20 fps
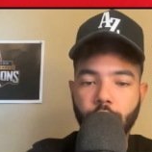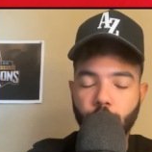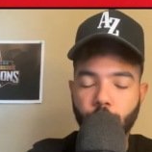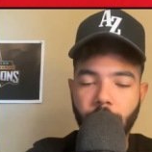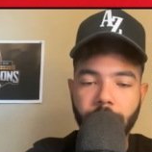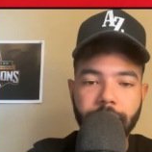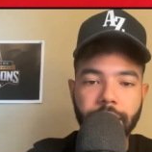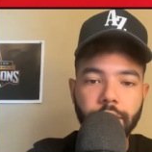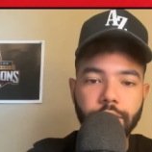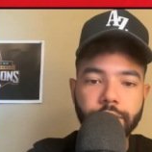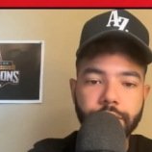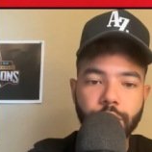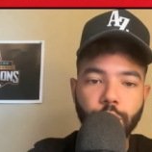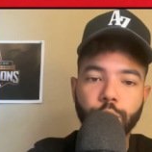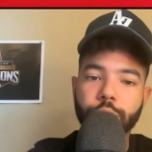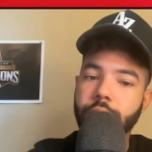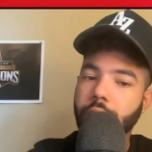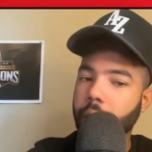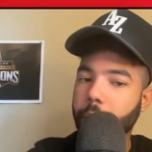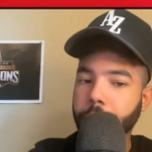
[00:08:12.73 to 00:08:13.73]
Ryne Nelson
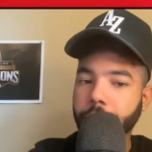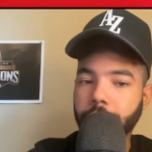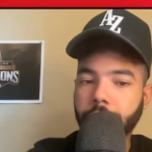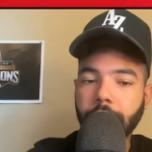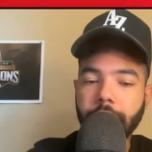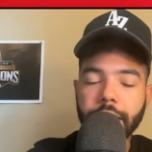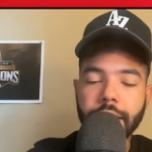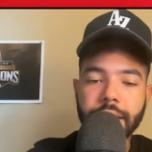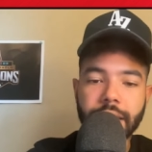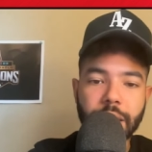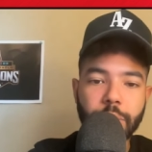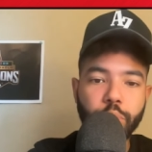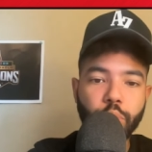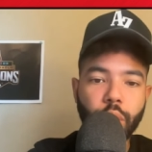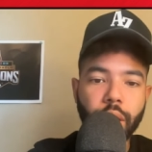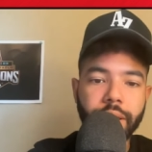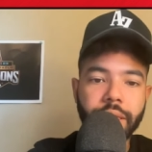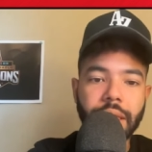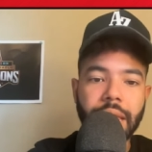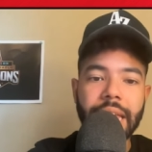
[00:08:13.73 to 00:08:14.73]
was able to take a deep
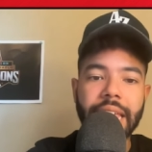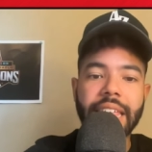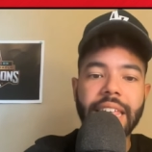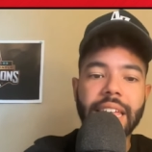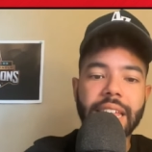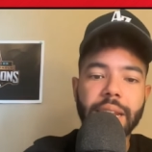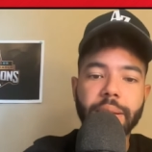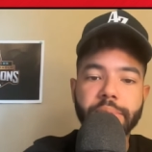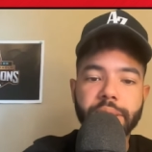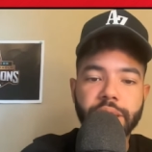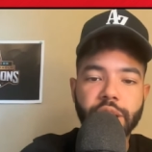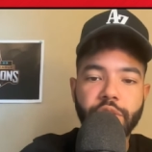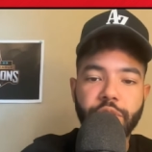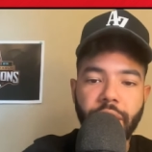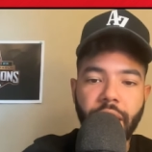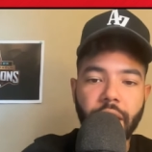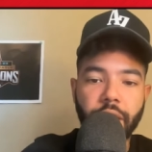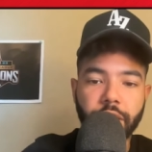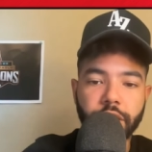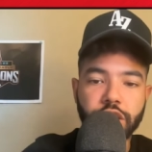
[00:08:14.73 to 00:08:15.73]
breath and get himself
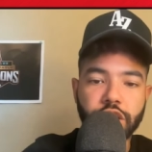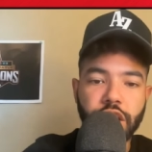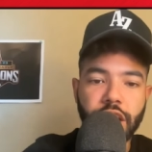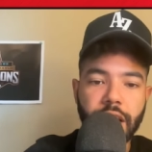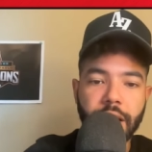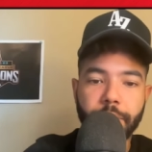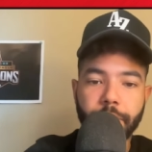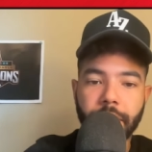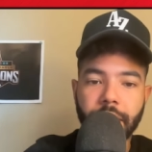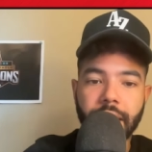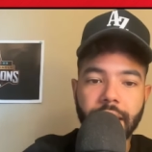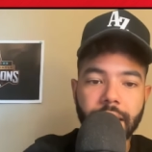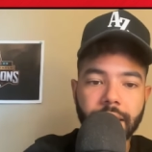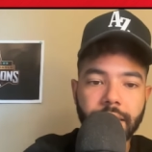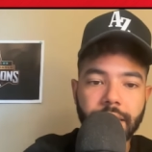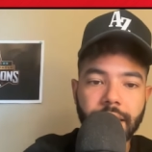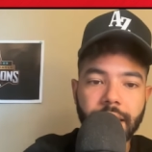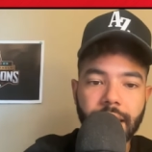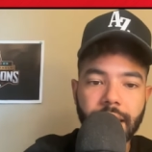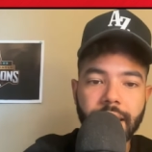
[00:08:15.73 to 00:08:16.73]
out of the jam. And in
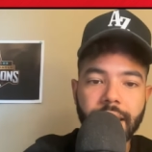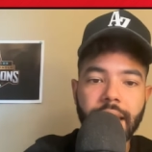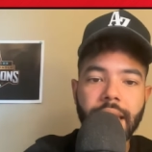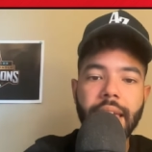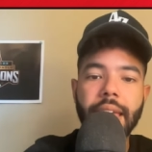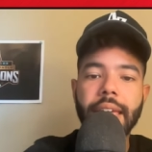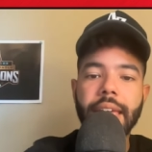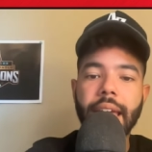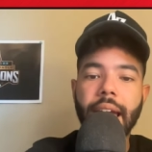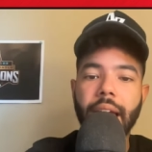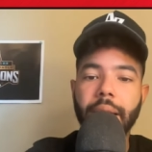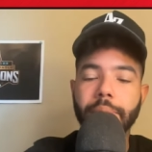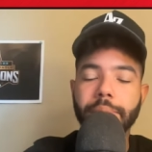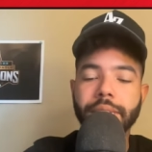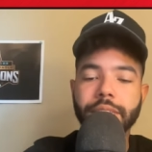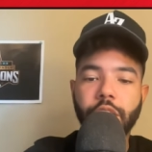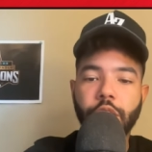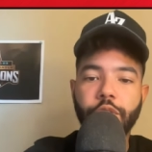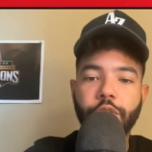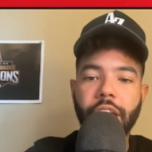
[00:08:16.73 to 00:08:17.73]
the end, he had
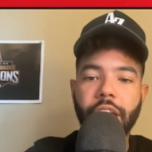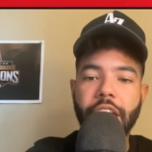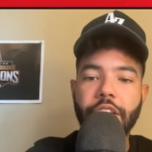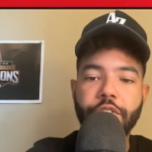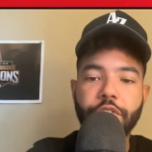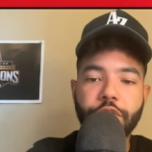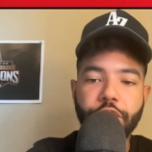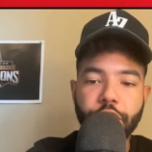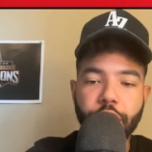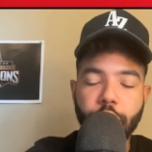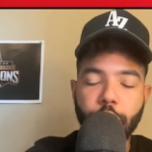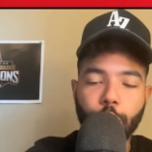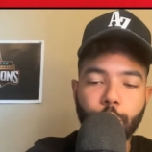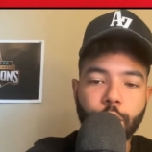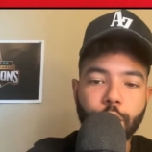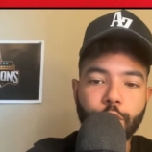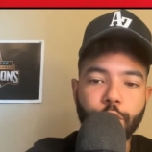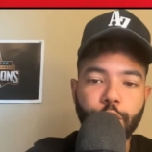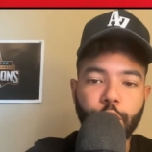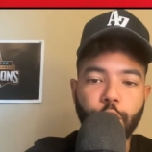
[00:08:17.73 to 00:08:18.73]
himself a
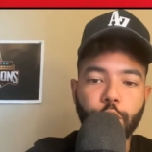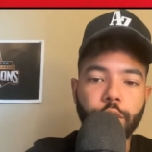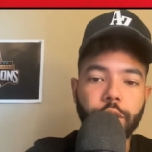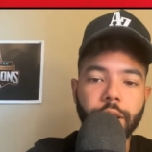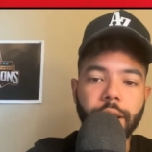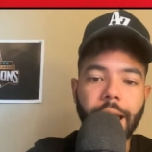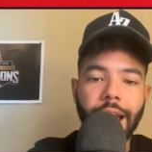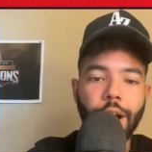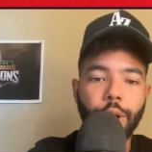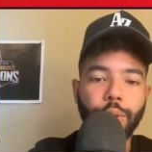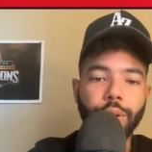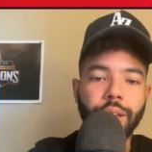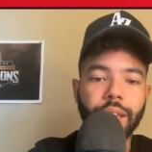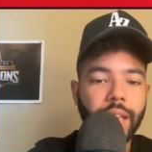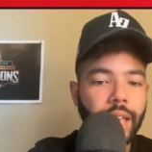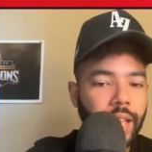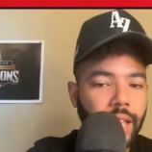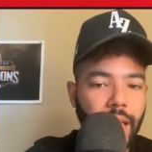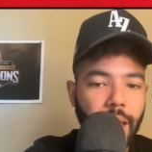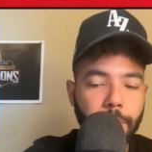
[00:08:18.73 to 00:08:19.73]
very, very good outing
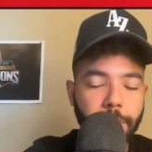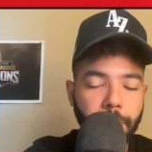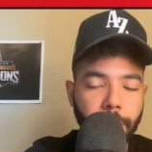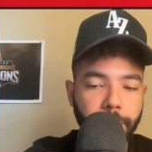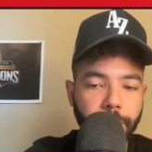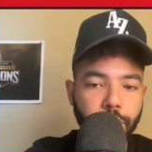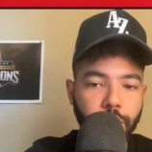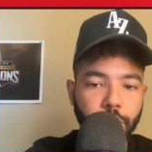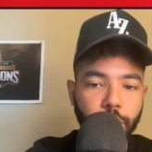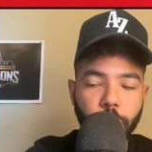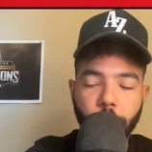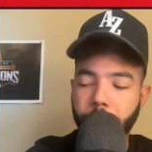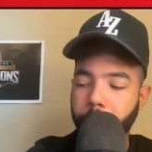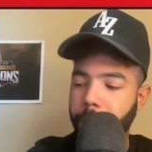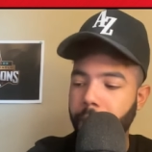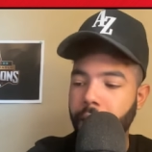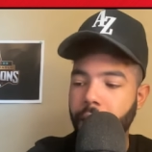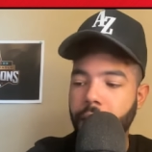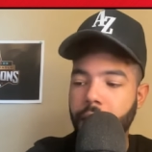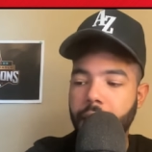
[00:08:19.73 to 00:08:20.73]
in game number two.
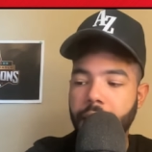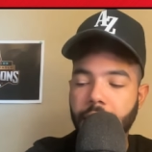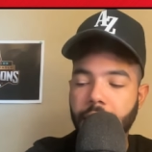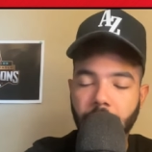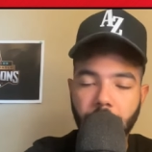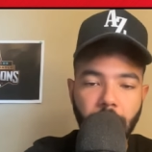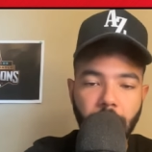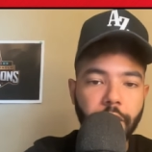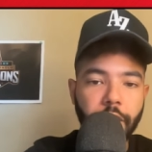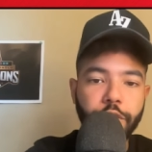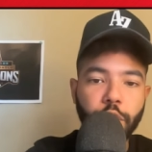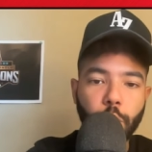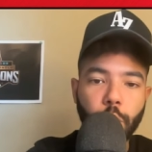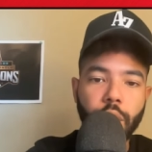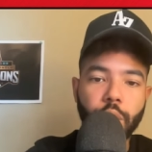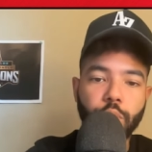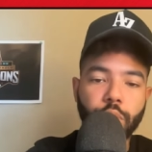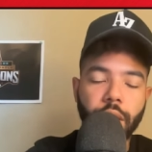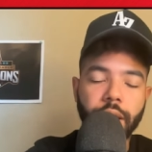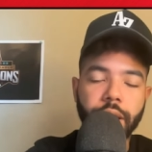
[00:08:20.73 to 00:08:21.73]
Love the
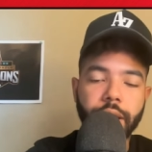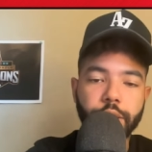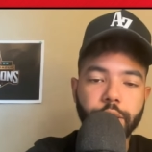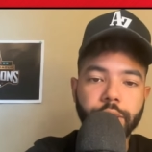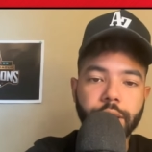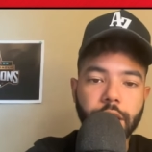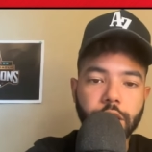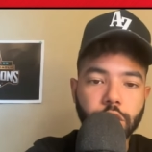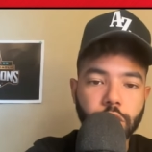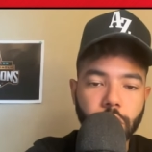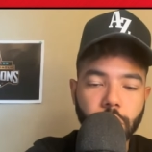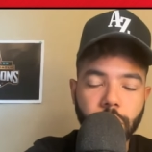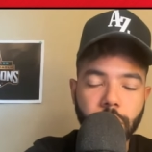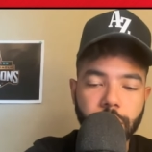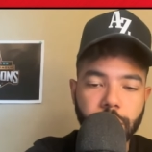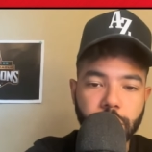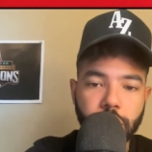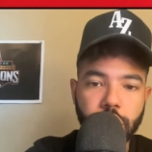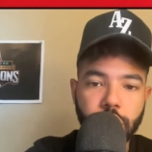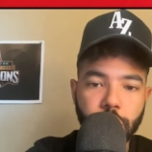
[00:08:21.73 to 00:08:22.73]
way Ryne Nelson has looked
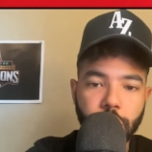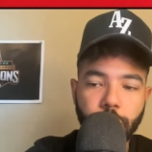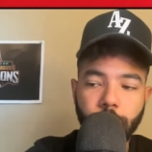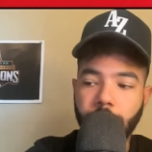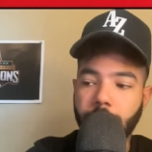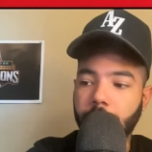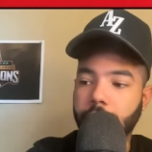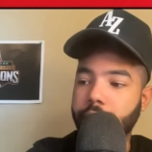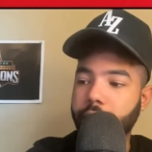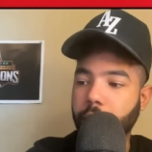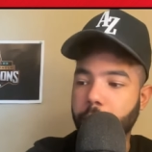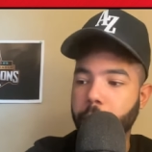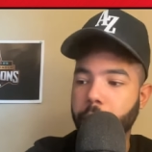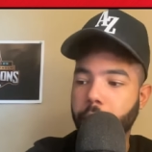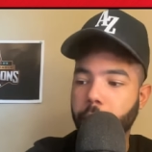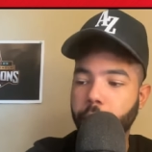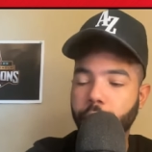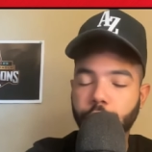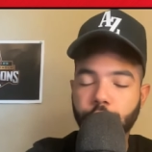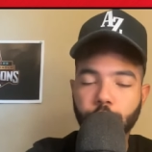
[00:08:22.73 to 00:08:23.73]
this year. And in segment
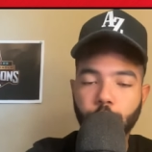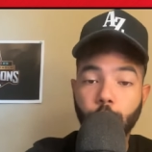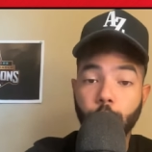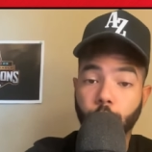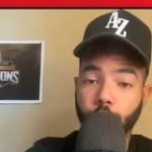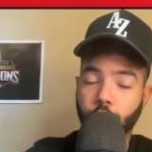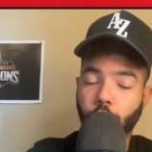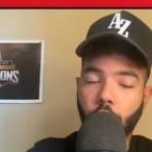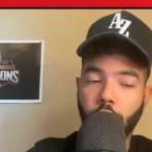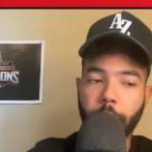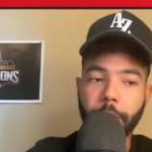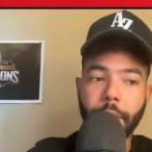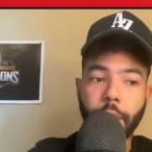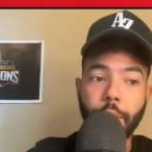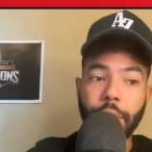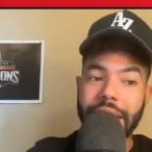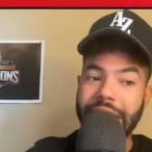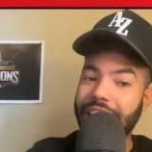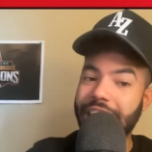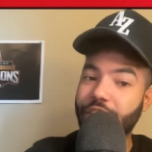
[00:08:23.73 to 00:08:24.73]
number two, we'll talk
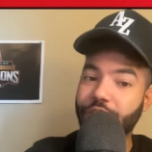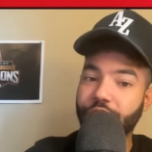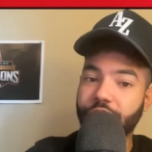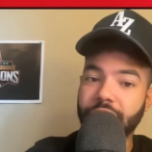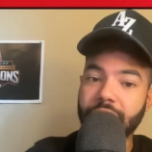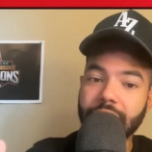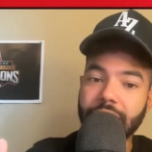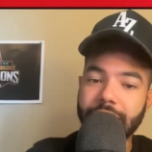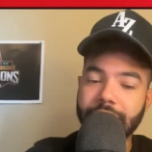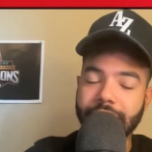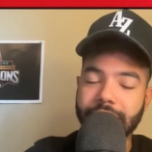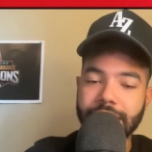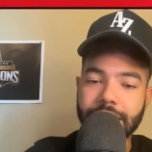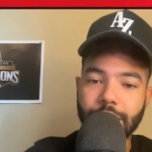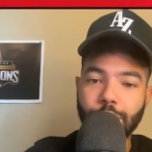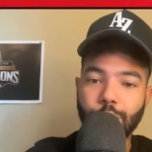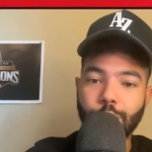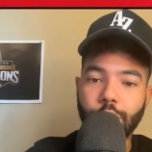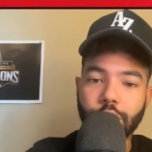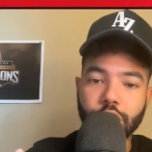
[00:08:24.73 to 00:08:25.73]
about if he can
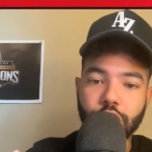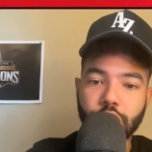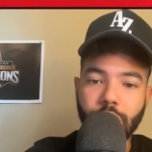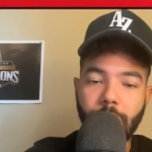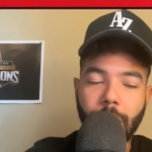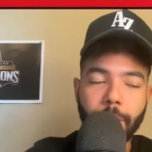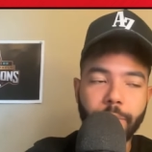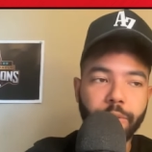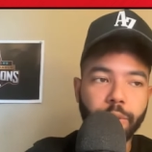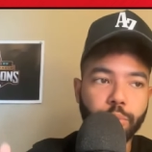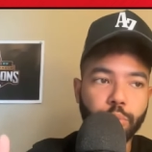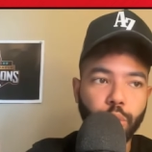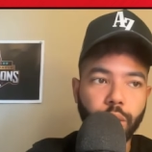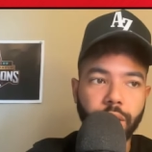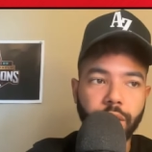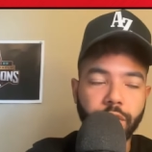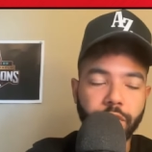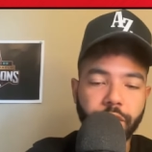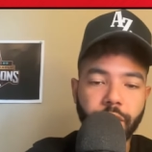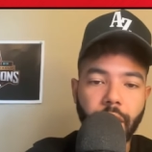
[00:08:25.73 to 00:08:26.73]
steal a job from
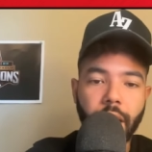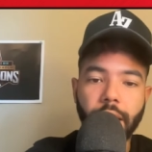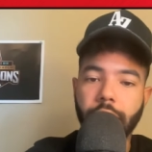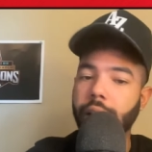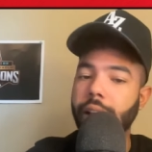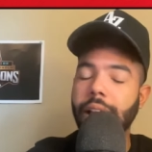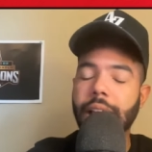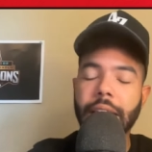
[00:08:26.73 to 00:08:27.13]
Brandon Pfaadt